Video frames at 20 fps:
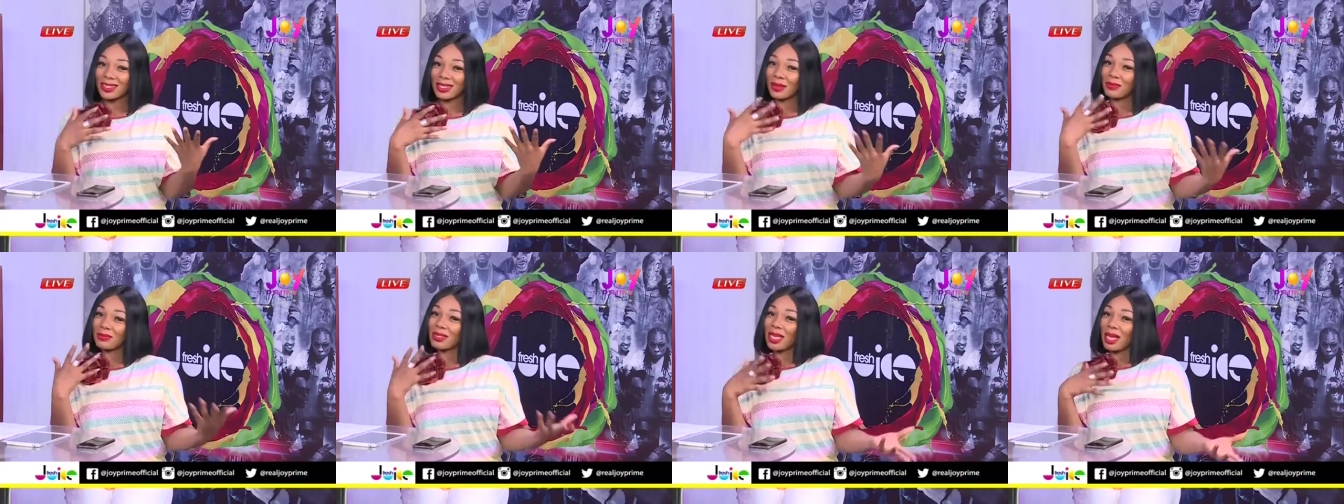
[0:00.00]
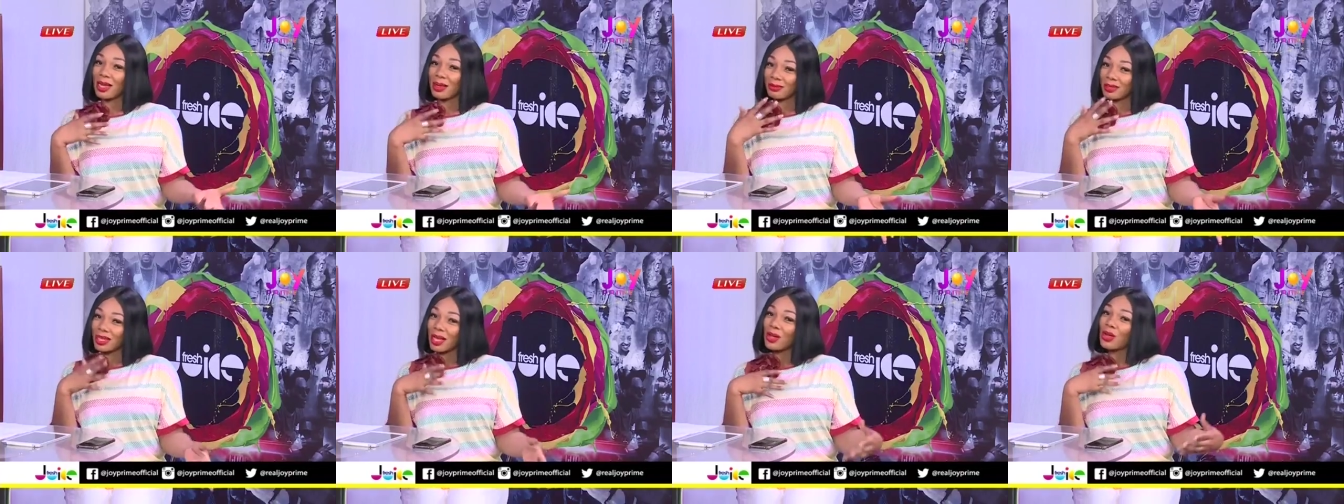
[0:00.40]

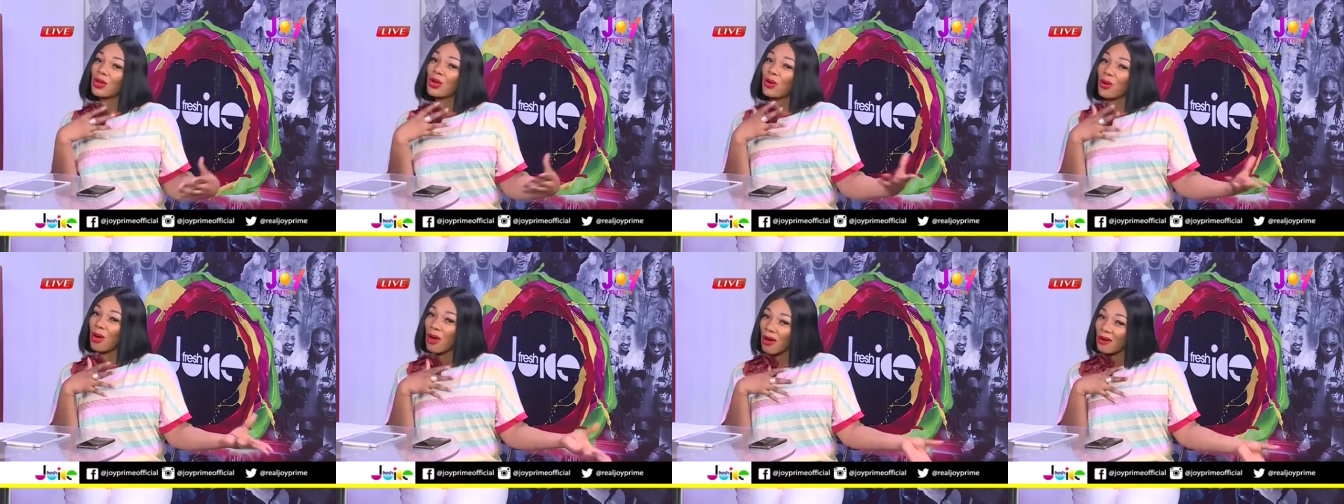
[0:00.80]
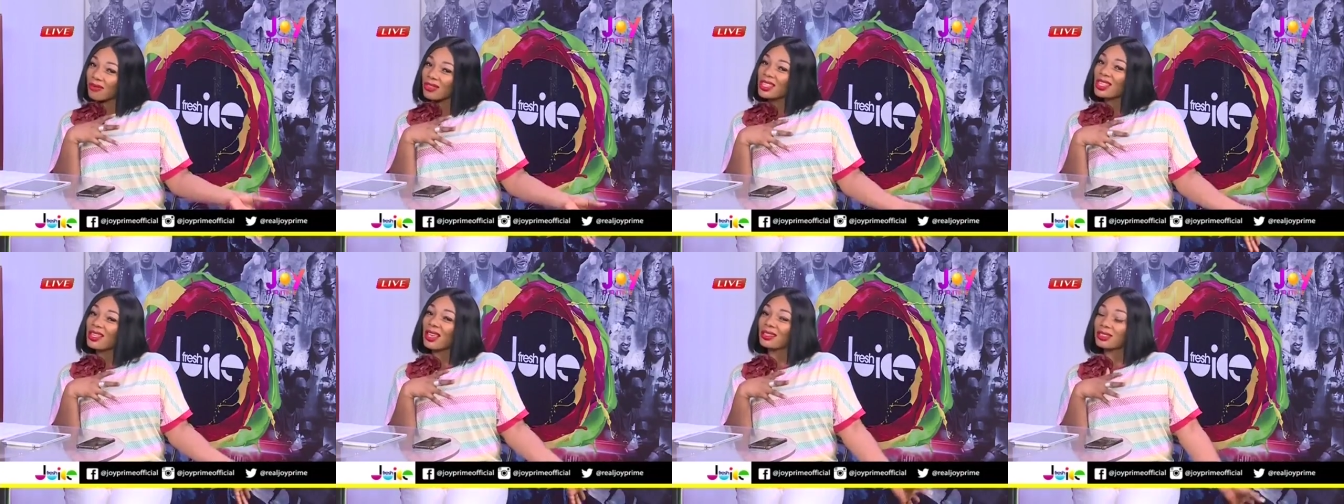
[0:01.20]
sometimes I go off
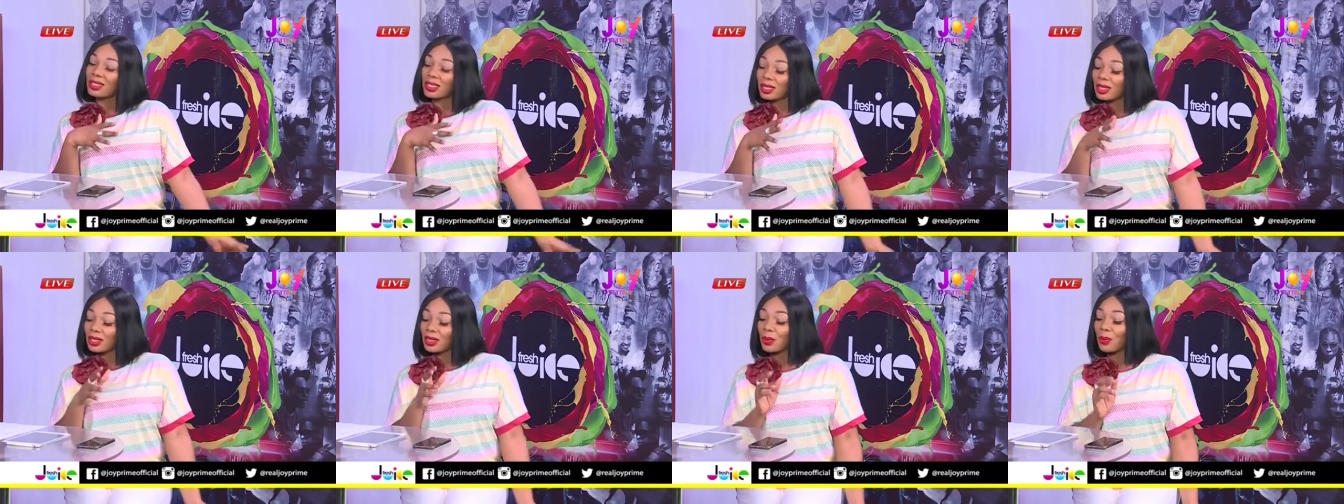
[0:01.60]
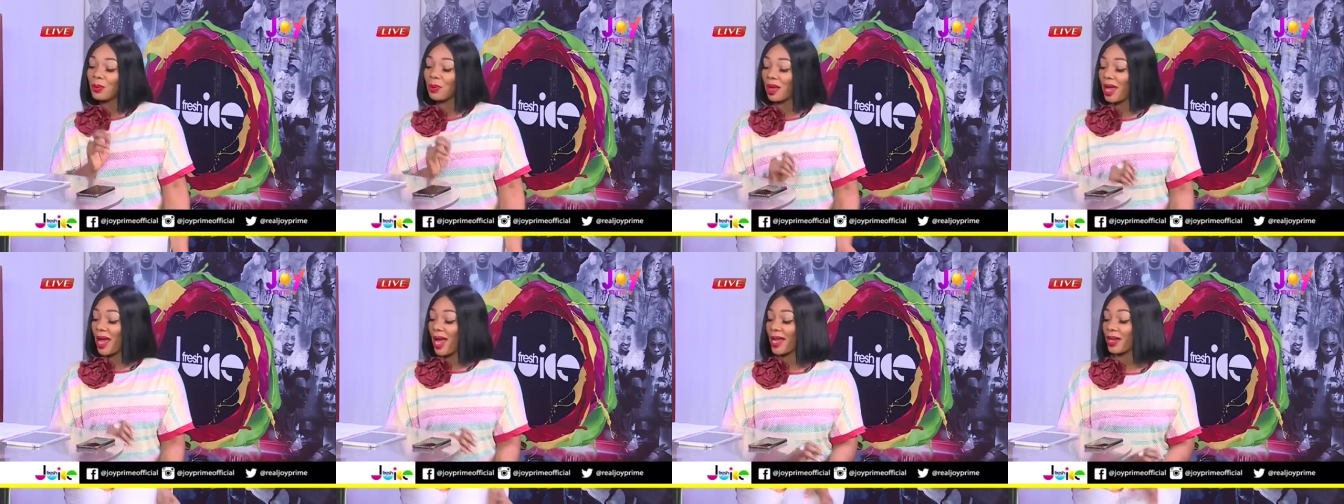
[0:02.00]
the edge a little
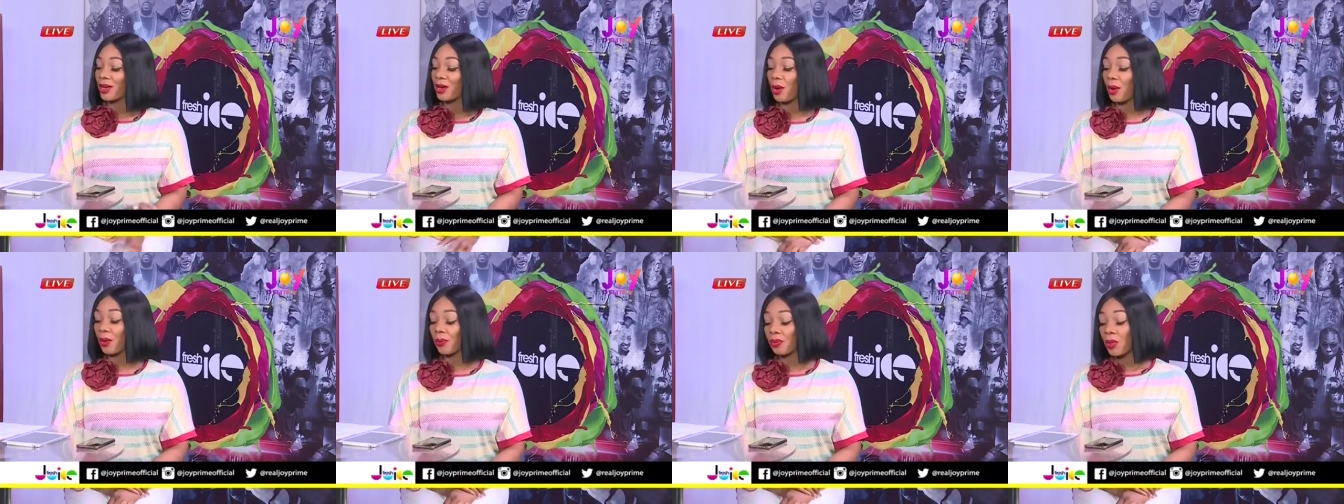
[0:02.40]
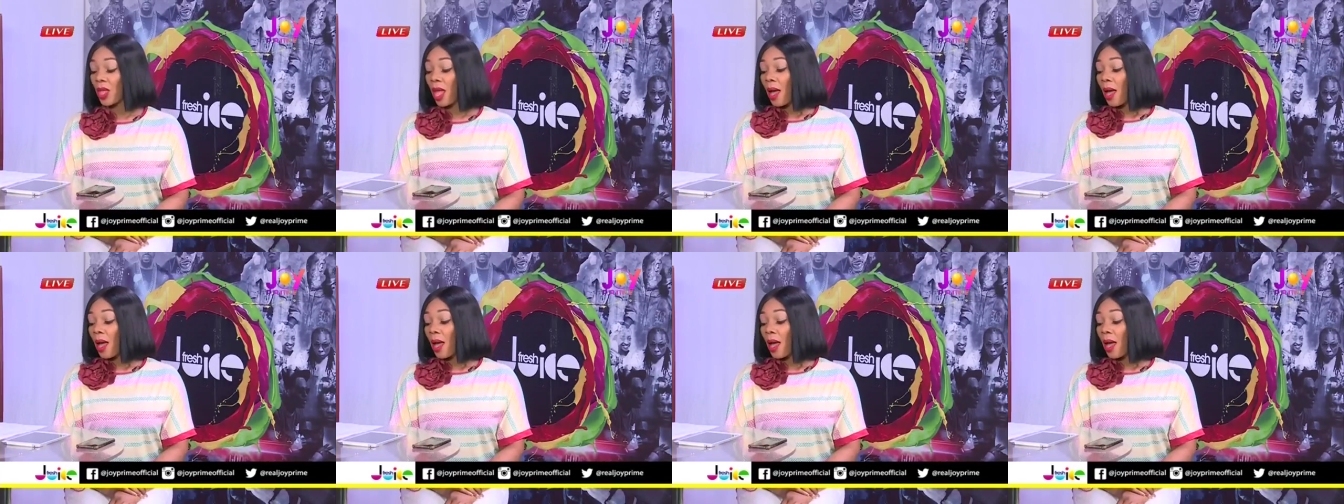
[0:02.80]
bit. I know.